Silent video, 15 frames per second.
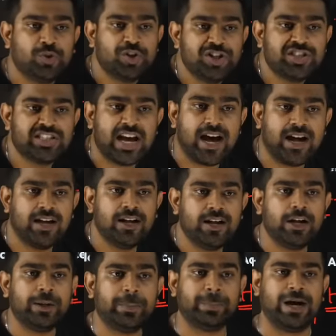Purincha,
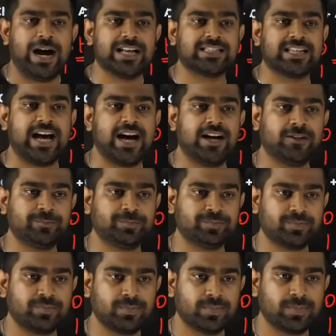massa,
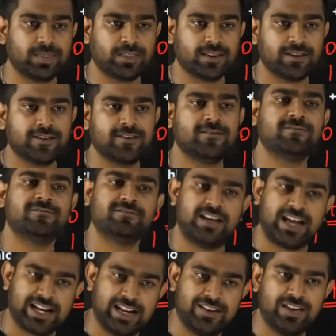
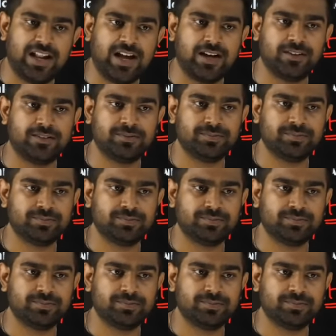vera level ah.